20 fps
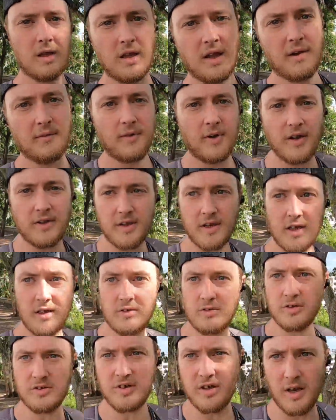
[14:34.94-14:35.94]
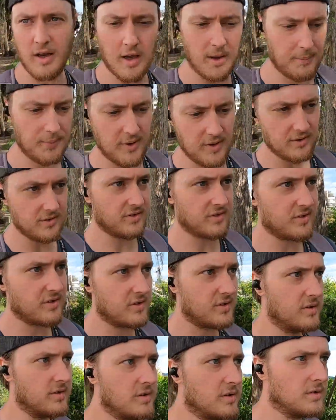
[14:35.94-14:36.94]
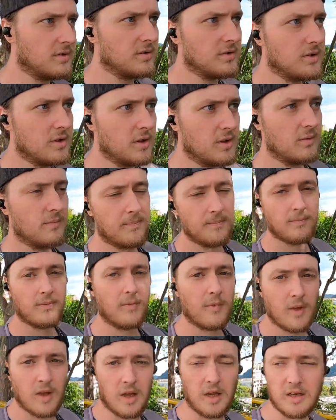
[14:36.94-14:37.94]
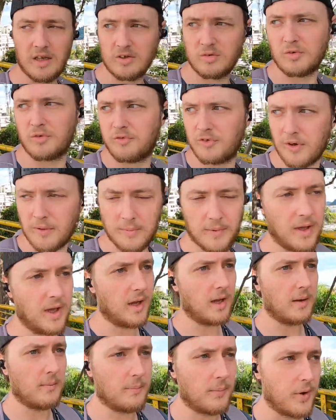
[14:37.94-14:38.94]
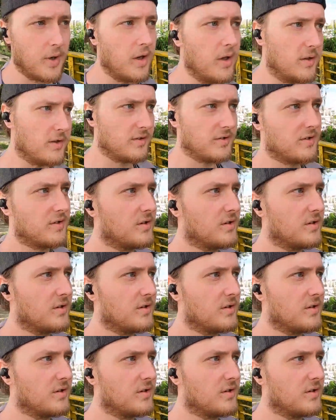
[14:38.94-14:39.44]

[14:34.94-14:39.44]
yeah, if anything interesting happens, I guess we'll film that, but